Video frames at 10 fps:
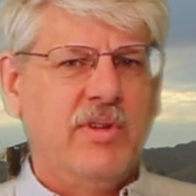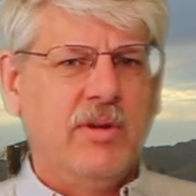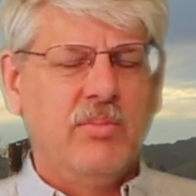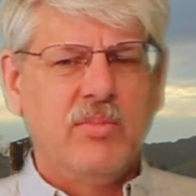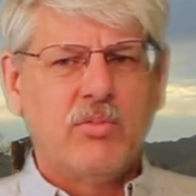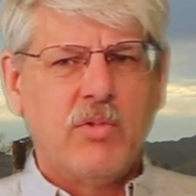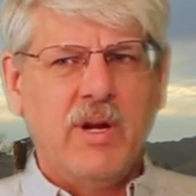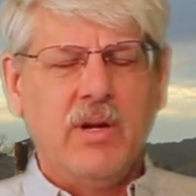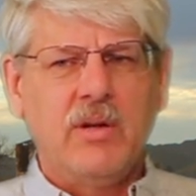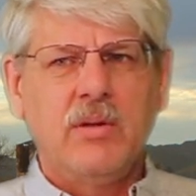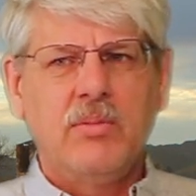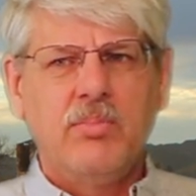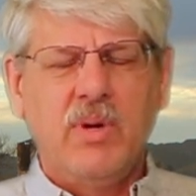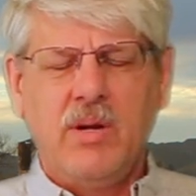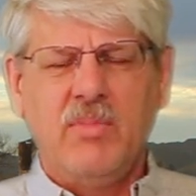them, Reddit,
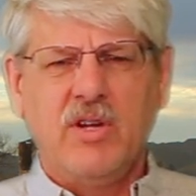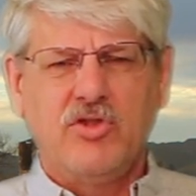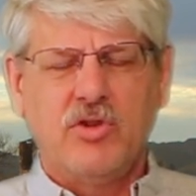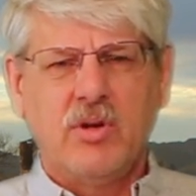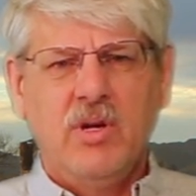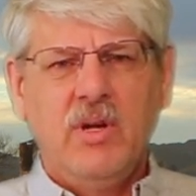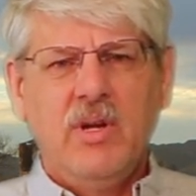but I'm not sure.